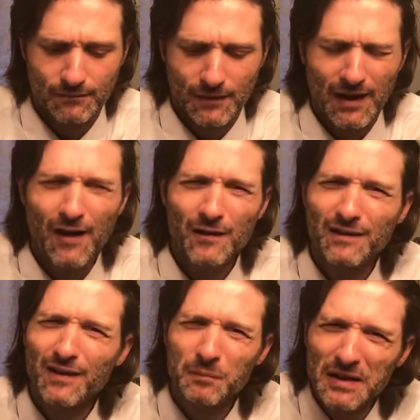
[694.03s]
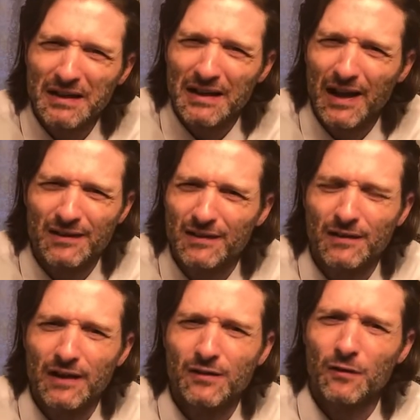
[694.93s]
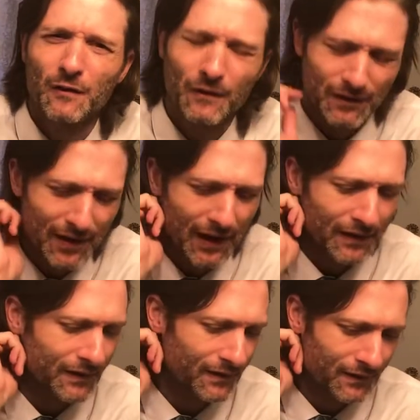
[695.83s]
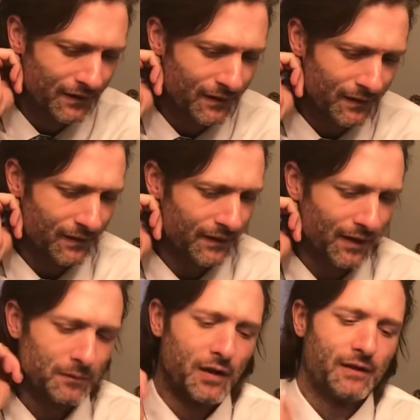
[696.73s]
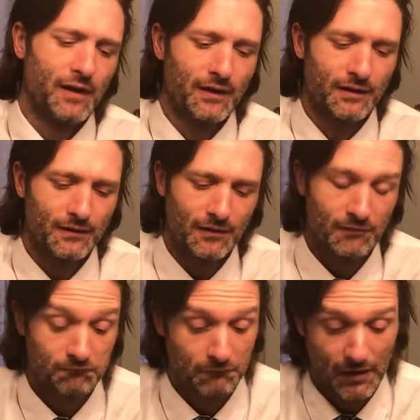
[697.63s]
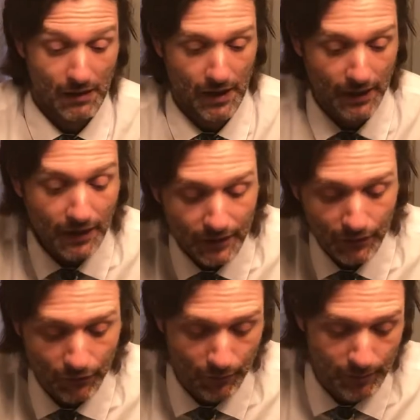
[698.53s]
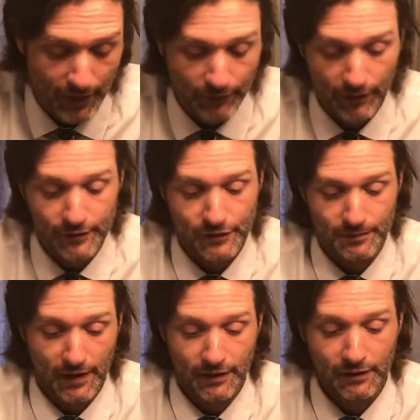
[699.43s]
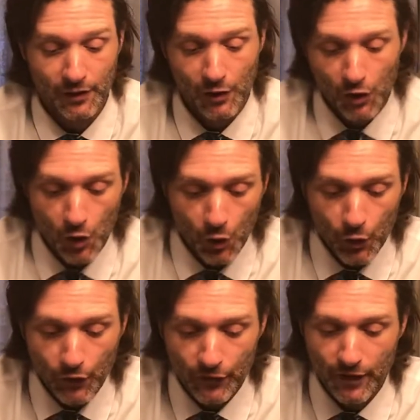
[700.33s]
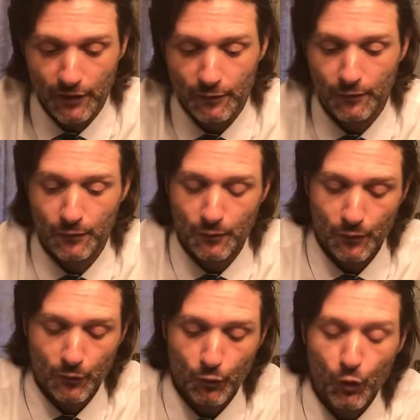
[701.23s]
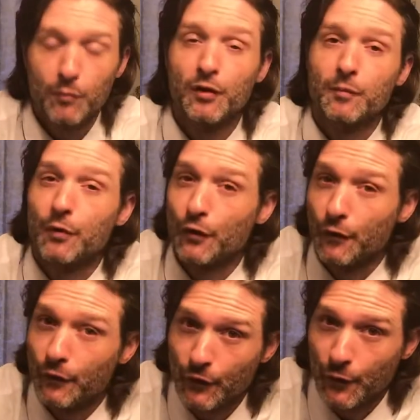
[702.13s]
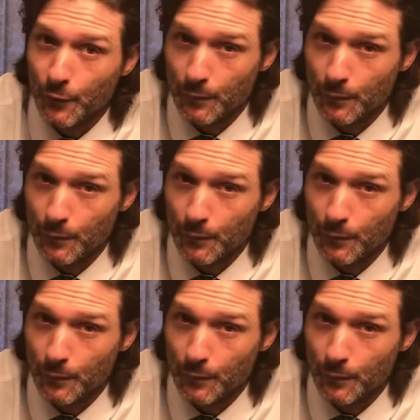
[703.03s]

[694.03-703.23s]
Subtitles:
How can this be? I don't understand, said Montag. It is, replied Granger, smiling. You see, we're book burners too.